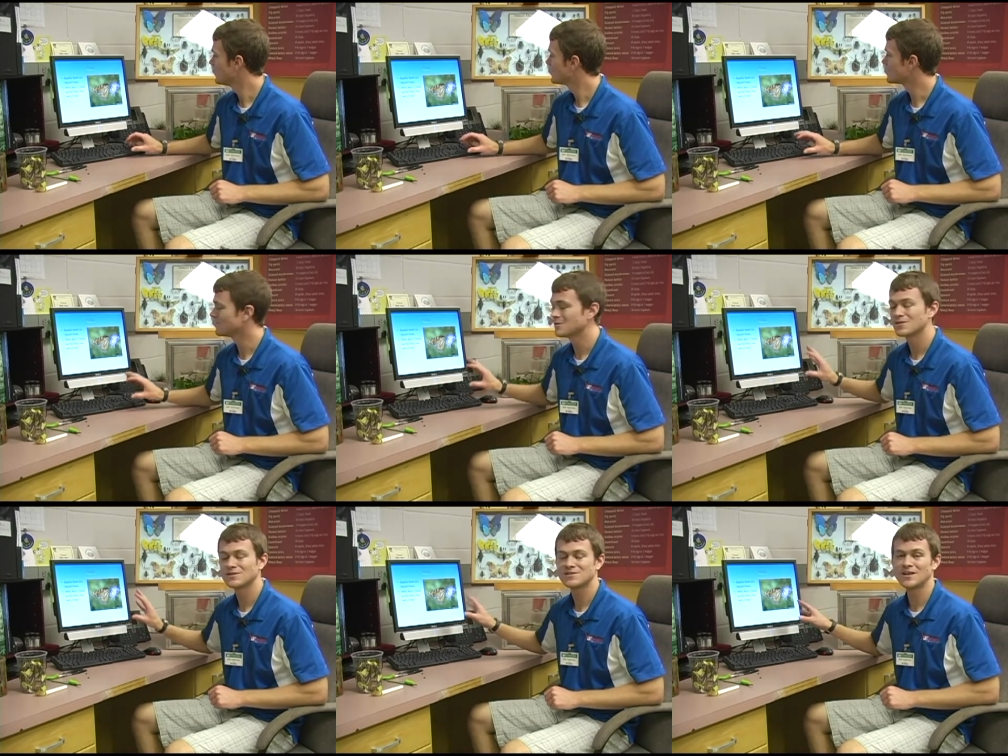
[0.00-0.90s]
So, but
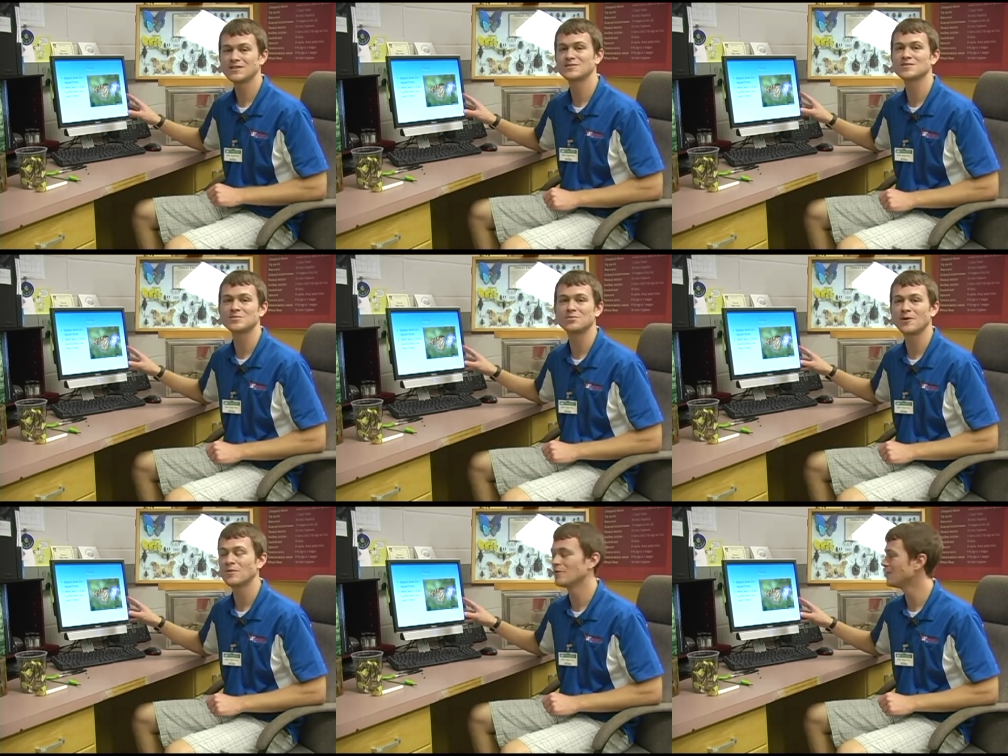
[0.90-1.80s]
since nectar is the
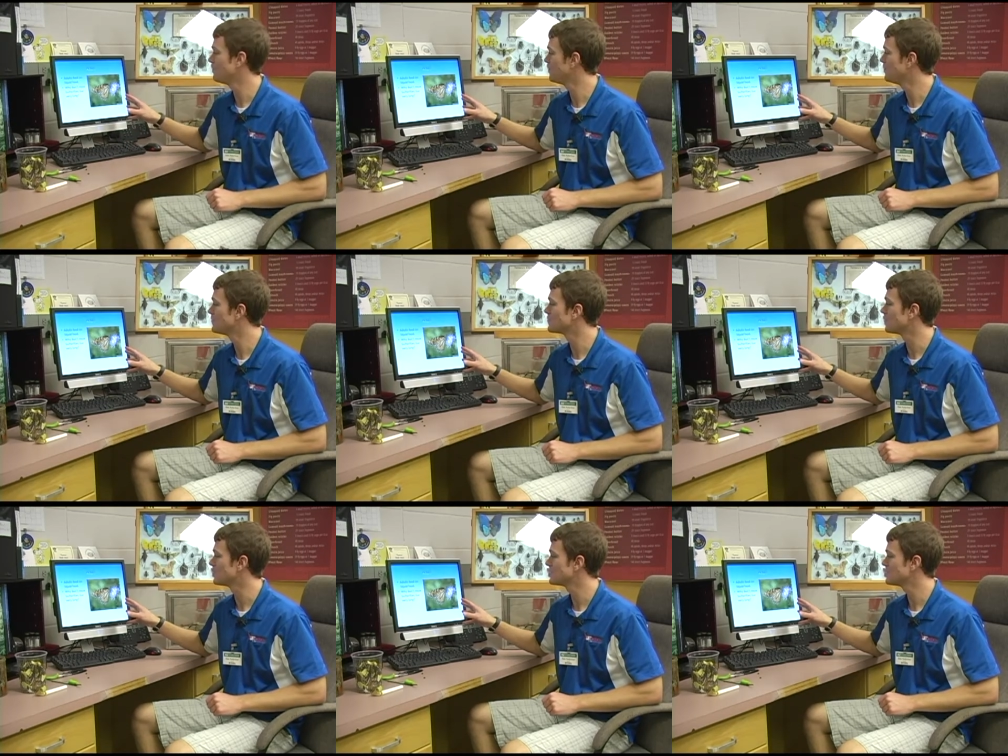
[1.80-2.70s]
primary food
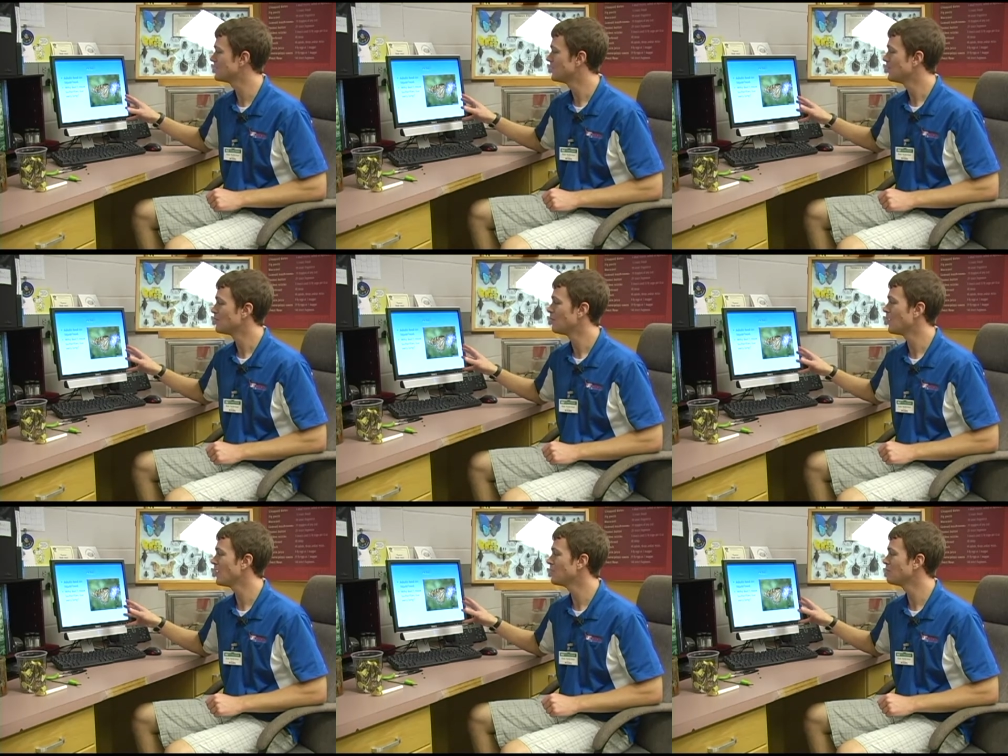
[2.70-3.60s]
source,
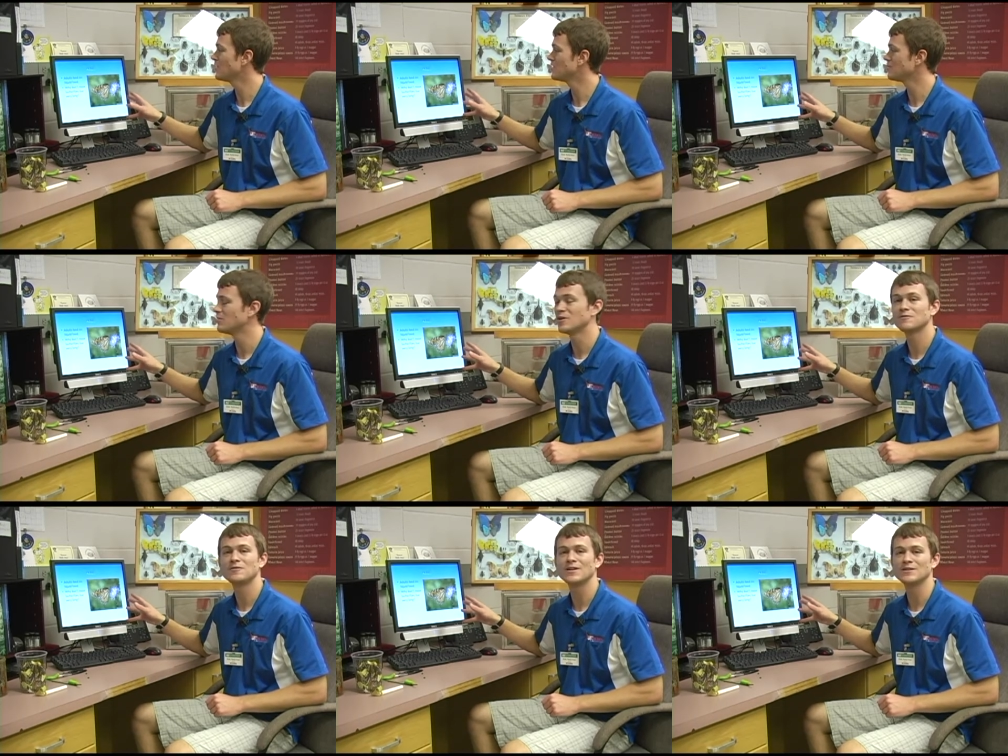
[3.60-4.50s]
why wouldn't a
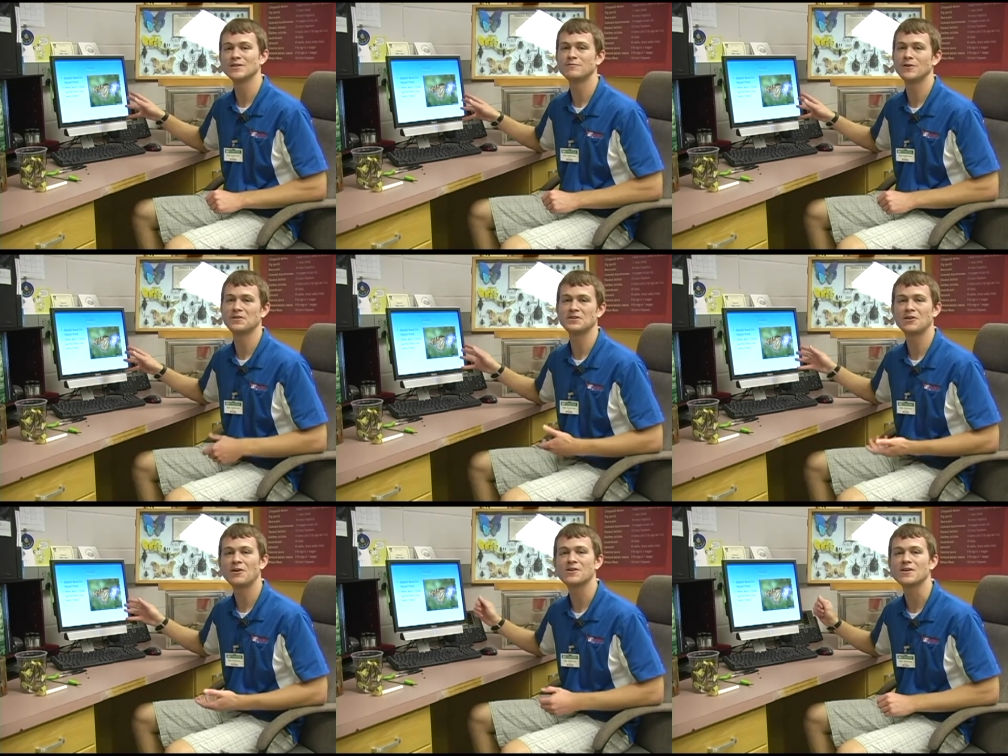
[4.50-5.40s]
butterfly live very
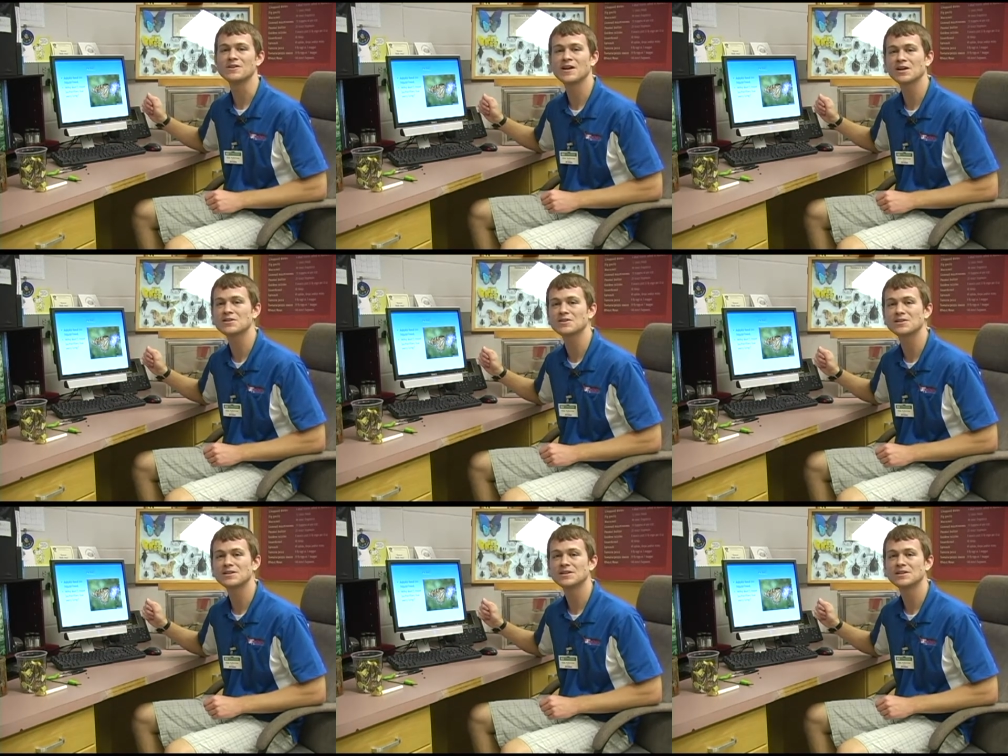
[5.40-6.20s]
long on nectar?